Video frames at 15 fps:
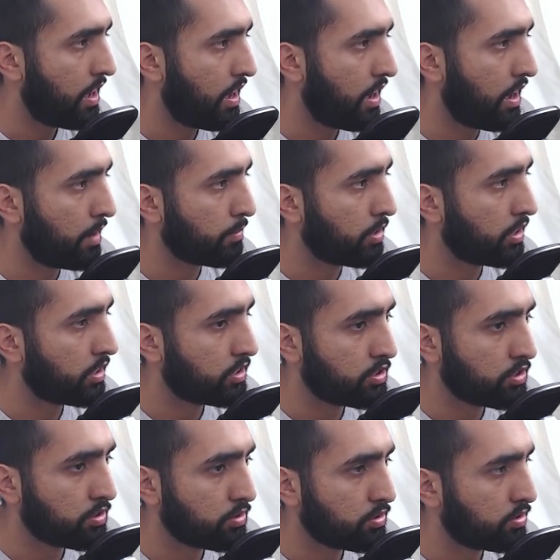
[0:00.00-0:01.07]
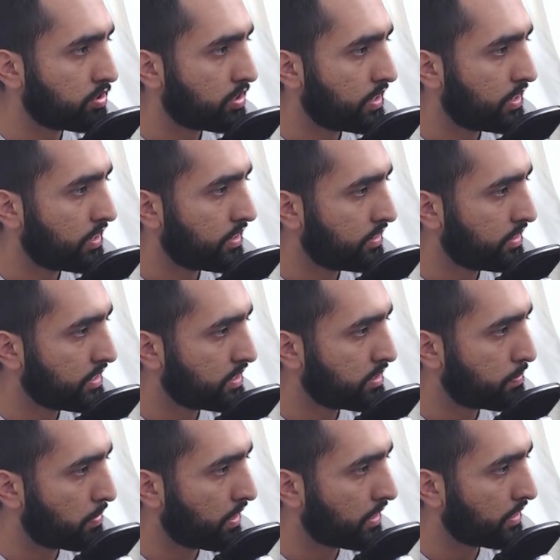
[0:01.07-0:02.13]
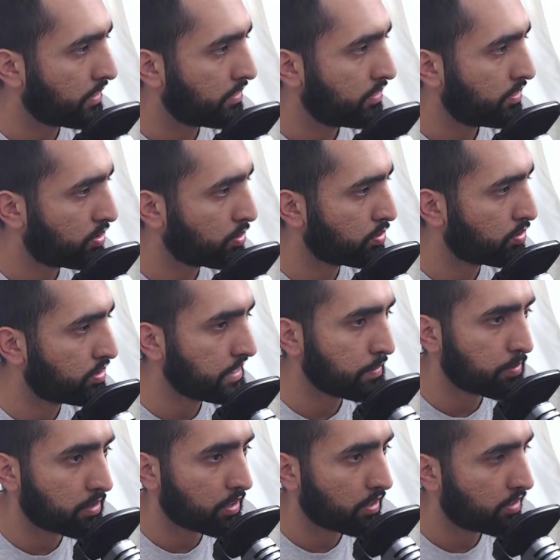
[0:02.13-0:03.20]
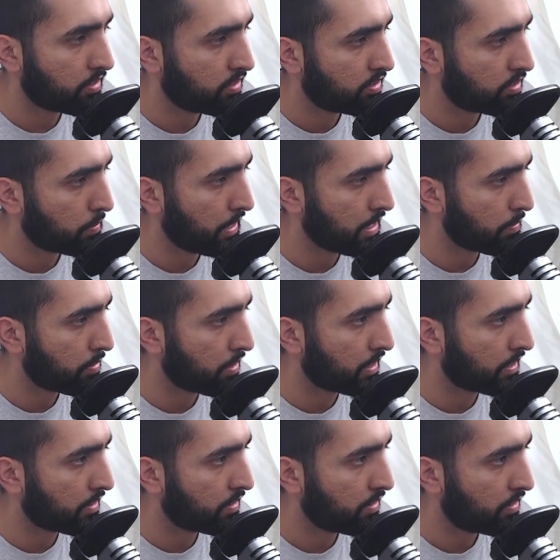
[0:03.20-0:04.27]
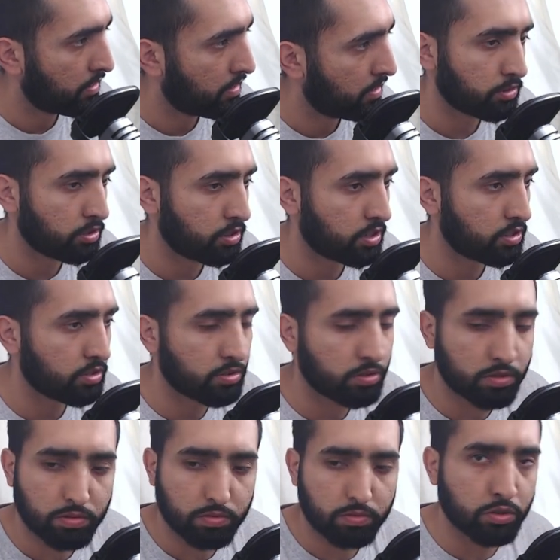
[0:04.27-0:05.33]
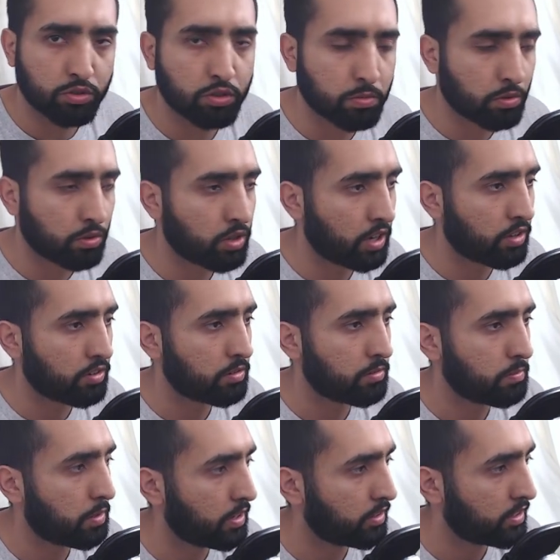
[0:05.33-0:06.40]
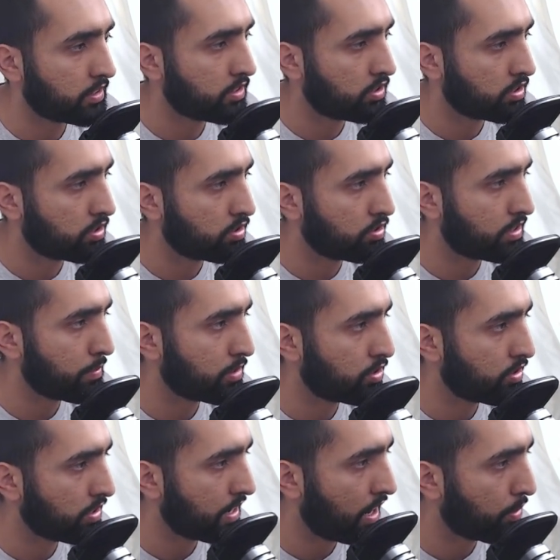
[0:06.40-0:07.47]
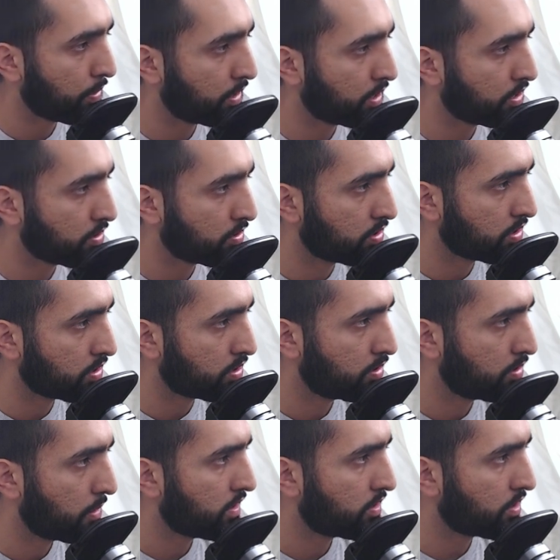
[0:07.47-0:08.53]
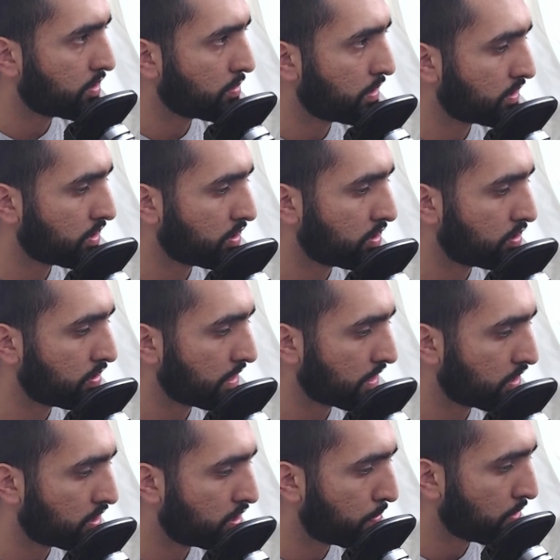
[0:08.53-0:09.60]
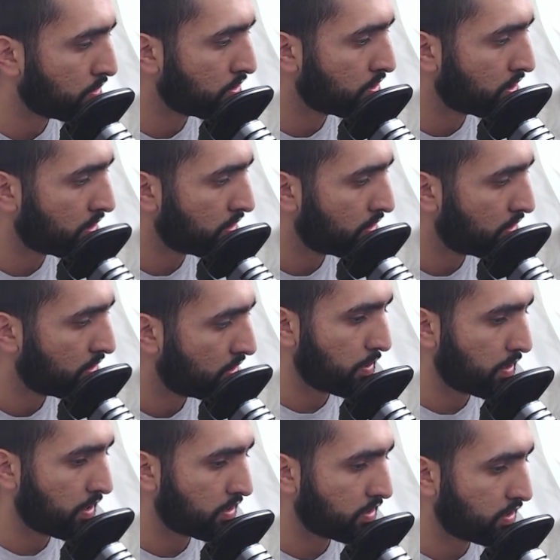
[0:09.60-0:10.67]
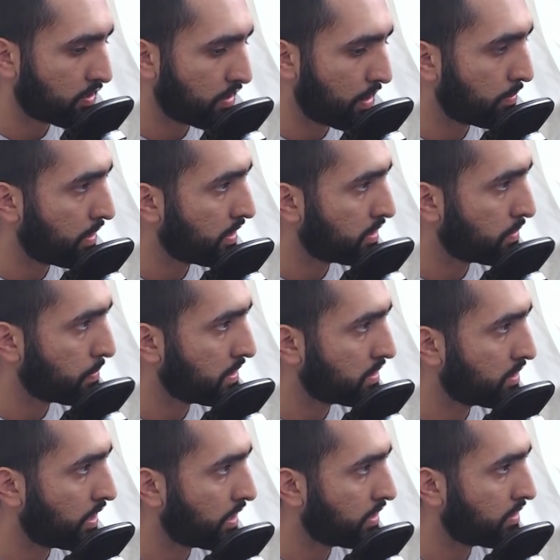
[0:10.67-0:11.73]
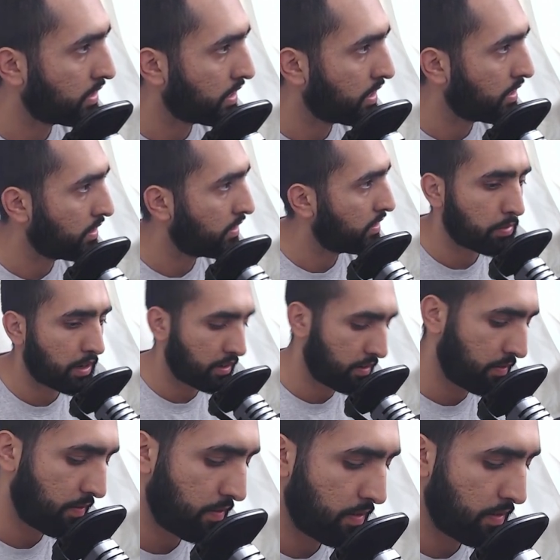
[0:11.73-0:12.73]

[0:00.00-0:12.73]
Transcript: I'm going to use this plugin called Deep Glow. It's a paid plugin. You can use your normal glow, but this is just to demonstrate how we can use this. So let's go to the exposure. We're going to grab that speed slider again, bang.